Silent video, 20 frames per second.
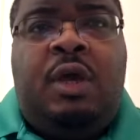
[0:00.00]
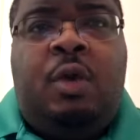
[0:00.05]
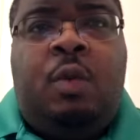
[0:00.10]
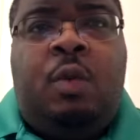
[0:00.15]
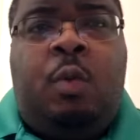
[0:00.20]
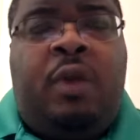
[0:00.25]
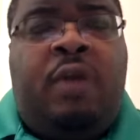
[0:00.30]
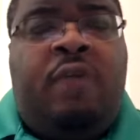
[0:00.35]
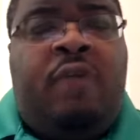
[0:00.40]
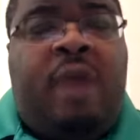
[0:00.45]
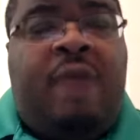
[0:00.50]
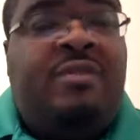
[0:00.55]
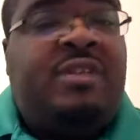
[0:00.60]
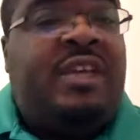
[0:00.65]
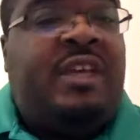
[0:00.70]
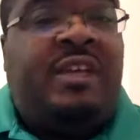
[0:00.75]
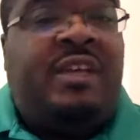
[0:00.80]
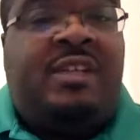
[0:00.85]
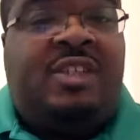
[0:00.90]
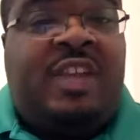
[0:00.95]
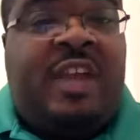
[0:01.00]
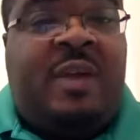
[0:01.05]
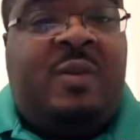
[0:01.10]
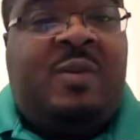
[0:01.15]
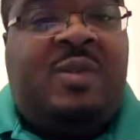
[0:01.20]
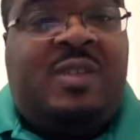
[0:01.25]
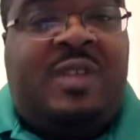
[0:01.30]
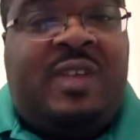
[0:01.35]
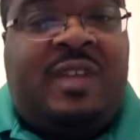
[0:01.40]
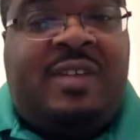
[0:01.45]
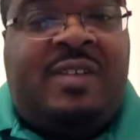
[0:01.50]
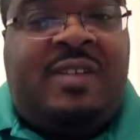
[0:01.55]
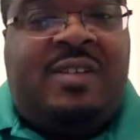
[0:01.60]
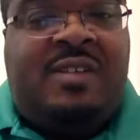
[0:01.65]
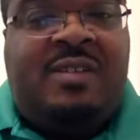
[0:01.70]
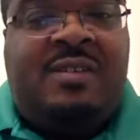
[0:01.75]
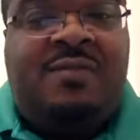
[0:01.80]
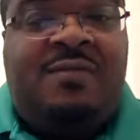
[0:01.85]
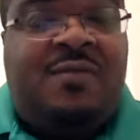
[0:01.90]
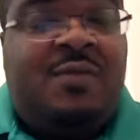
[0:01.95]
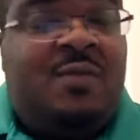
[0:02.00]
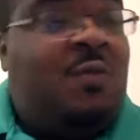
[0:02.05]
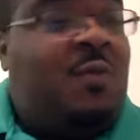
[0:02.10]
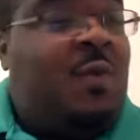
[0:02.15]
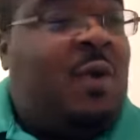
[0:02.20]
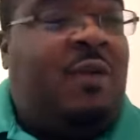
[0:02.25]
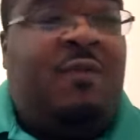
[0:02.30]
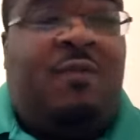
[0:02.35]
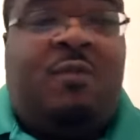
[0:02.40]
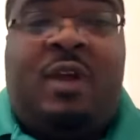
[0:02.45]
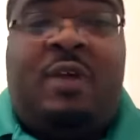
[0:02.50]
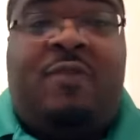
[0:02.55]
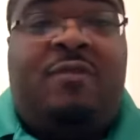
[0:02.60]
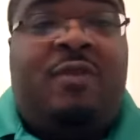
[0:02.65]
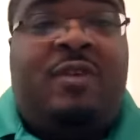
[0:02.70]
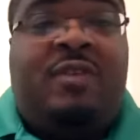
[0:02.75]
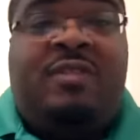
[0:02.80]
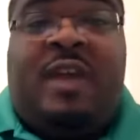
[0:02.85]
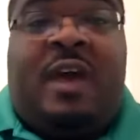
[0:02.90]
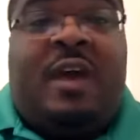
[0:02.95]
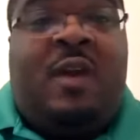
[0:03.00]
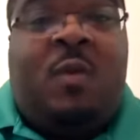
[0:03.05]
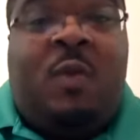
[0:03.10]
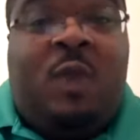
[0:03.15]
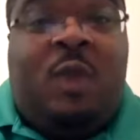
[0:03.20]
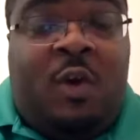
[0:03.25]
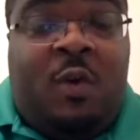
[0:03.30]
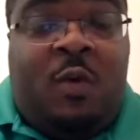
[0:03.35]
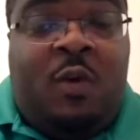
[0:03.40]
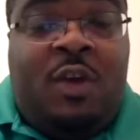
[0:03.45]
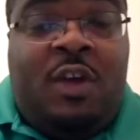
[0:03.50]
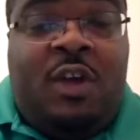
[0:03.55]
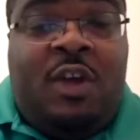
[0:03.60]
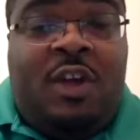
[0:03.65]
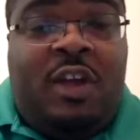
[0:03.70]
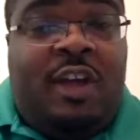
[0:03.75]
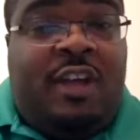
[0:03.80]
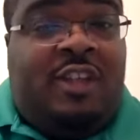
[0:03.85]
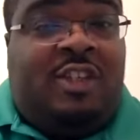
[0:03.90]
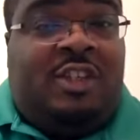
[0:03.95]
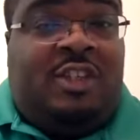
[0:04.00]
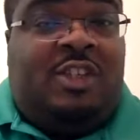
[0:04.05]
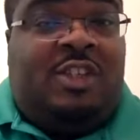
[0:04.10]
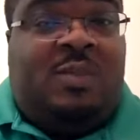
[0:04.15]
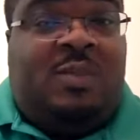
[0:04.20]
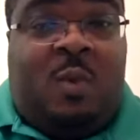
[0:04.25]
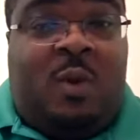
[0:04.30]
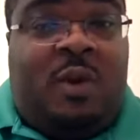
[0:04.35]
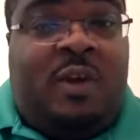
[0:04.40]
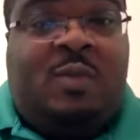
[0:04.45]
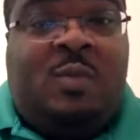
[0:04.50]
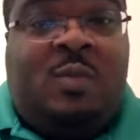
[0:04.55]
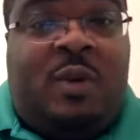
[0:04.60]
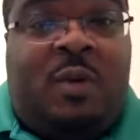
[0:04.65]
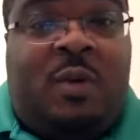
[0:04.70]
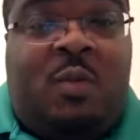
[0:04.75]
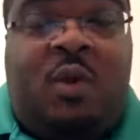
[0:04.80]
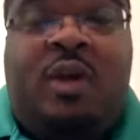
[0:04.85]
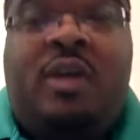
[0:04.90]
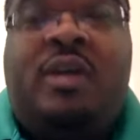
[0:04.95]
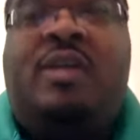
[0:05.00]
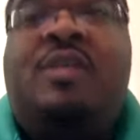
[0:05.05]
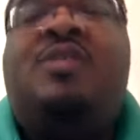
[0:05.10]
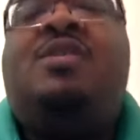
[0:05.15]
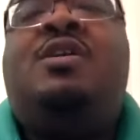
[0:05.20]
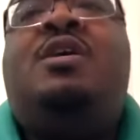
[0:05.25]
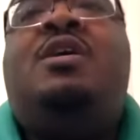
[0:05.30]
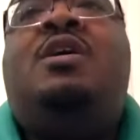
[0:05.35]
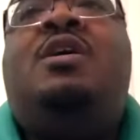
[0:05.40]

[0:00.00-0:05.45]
we gravitated to Channel 6 for whatever reason, I don't know. It just was what it was.